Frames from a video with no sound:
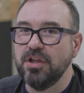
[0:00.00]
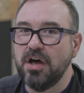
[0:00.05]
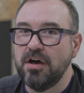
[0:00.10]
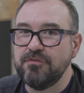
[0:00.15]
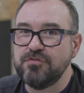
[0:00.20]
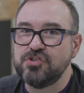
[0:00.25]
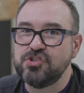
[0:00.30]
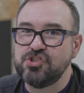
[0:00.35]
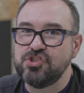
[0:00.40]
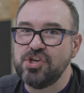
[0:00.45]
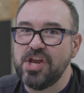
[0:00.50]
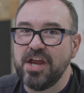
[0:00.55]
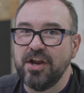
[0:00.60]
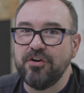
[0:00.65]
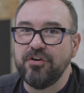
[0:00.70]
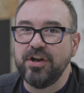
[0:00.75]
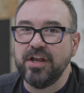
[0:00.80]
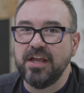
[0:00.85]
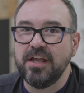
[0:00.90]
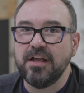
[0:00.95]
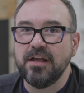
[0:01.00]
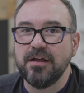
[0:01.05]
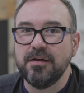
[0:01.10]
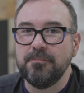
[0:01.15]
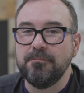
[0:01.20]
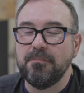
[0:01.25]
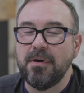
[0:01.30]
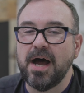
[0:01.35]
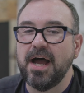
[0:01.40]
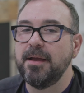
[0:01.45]
love sharing
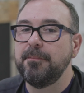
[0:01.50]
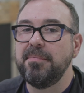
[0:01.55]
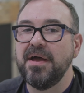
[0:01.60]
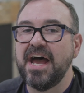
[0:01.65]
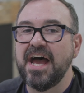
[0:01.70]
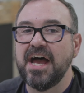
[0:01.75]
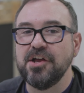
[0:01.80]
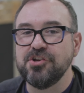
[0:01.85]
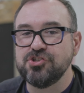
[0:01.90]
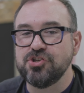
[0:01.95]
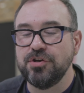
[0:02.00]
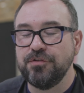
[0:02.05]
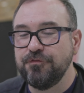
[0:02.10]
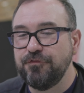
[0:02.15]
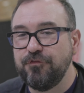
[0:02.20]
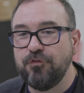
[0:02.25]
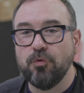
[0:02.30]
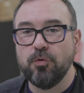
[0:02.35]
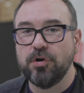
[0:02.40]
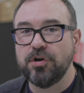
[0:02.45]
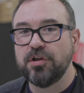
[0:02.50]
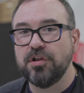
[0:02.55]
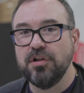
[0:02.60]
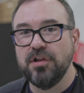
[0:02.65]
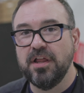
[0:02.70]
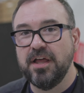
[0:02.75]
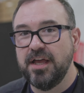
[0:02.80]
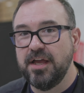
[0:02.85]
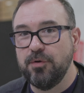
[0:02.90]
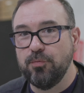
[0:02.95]
my passion for
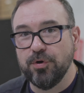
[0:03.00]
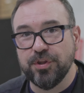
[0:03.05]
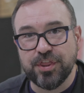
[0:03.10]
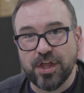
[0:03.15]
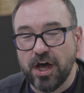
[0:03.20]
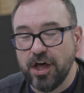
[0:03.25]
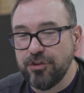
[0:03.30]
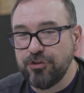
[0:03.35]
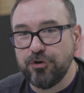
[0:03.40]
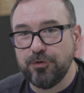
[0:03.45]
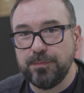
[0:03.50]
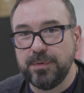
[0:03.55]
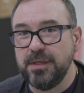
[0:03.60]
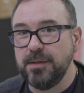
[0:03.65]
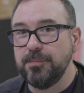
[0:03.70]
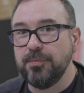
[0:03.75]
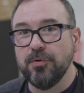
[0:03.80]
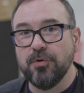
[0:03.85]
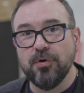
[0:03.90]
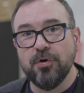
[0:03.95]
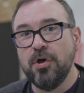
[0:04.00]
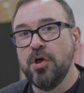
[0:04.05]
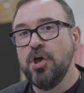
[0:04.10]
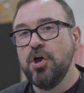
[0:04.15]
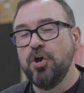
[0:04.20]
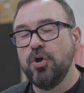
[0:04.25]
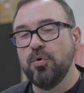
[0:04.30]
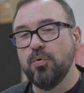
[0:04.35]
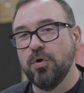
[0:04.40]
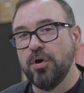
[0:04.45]
clay with other people
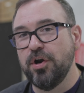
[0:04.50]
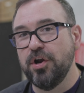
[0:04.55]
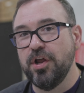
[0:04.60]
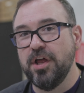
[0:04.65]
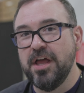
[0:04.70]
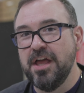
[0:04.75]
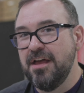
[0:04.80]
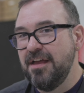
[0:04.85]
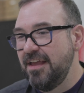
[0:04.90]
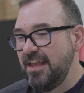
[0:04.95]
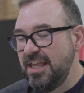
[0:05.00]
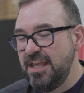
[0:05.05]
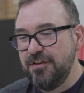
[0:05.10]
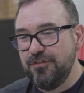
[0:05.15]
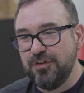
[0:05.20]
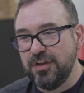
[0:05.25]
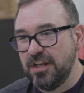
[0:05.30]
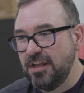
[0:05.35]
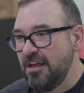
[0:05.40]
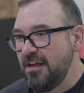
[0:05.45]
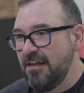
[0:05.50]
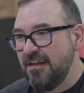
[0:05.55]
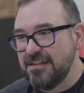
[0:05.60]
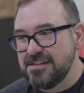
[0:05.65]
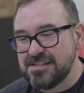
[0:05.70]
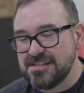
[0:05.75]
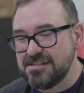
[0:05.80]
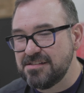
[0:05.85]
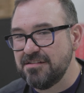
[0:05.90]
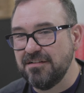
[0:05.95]
who are even
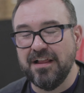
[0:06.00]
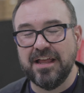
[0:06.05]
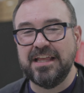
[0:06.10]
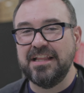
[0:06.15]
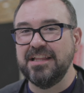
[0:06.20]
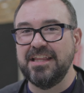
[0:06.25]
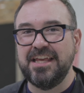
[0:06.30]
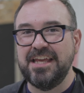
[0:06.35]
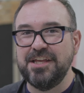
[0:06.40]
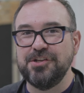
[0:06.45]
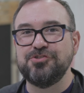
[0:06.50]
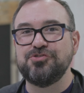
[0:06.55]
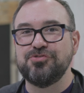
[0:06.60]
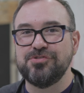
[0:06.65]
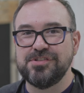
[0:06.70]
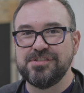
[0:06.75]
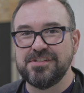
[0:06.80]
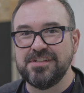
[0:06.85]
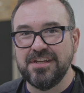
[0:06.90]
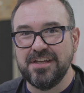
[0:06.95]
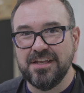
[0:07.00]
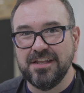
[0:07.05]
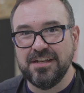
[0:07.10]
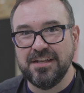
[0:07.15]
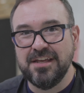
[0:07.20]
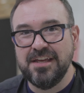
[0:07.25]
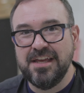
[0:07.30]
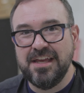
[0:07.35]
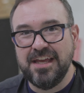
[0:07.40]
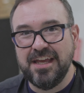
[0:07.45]
slightly interested
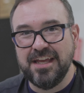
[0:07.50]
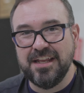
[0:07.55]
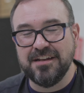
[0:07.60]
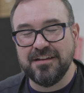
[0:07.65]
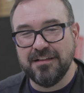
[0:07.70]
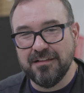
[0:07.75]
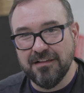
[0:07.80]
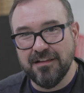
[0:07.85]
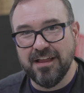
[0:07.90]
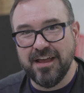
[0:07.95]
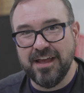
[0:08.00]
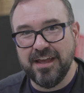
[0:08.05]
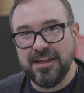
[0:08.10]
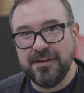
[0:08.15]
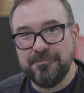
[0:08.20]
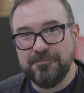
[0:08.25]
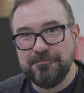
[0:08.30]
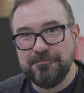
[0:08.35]
in clay.